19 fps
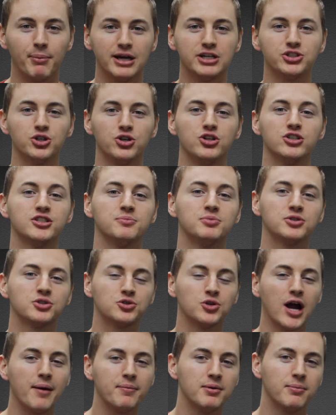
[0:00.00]
Make sure you
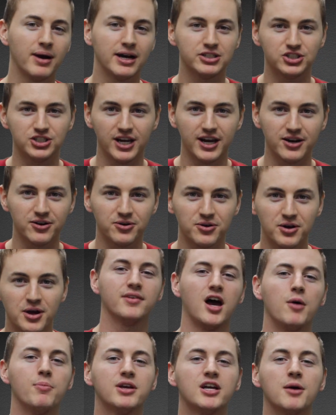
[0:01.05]
subscribe to my channel.
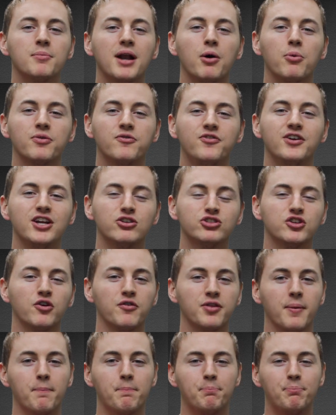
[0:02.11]
I'll be coming out with videos over
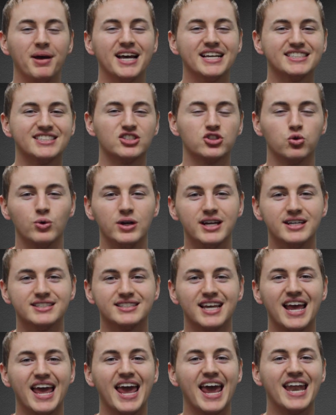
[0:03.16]
the best
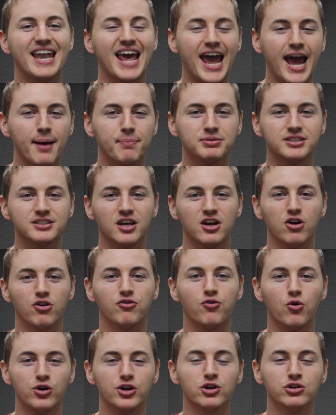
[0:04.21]
tweaks and apps
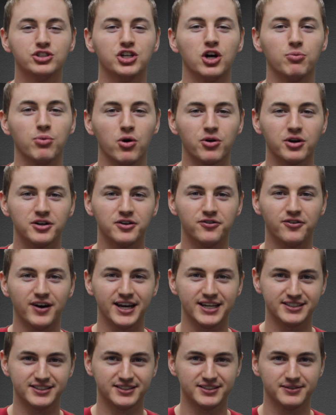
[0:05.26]
for your jailbroken
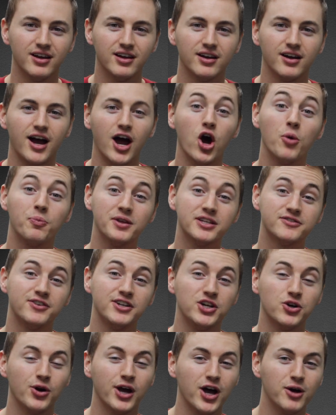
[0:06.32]
device. I hope this
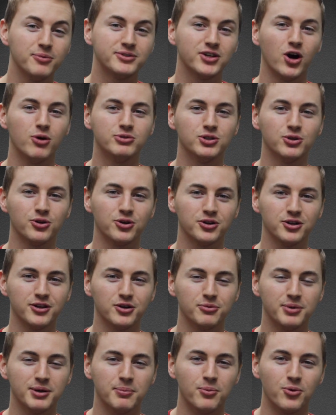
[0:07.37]
video helped. I hope you learned a
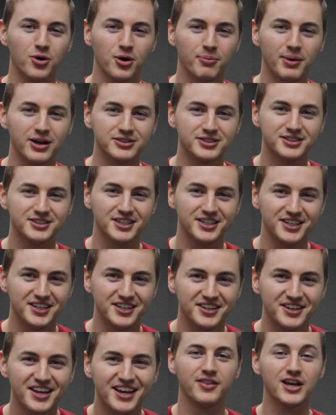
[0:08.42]
little bit more about
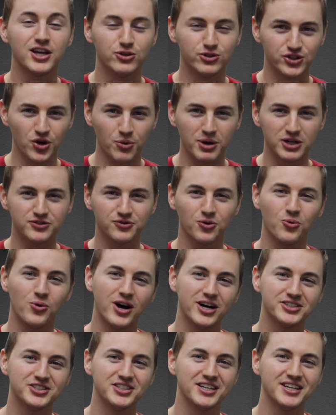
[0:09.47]
Cydia. Thank you so much for
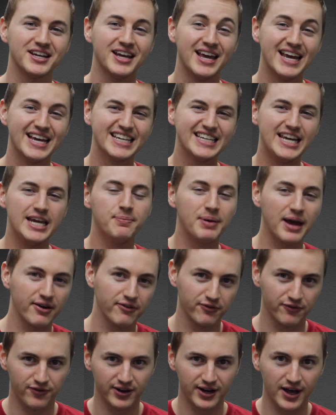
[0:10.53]
watching. Keep
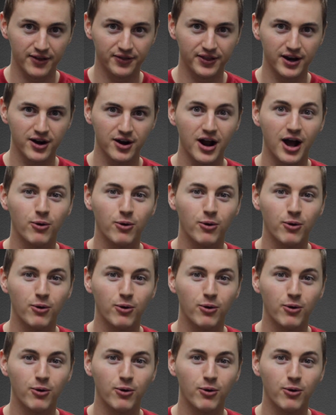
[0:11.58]
having fun out there.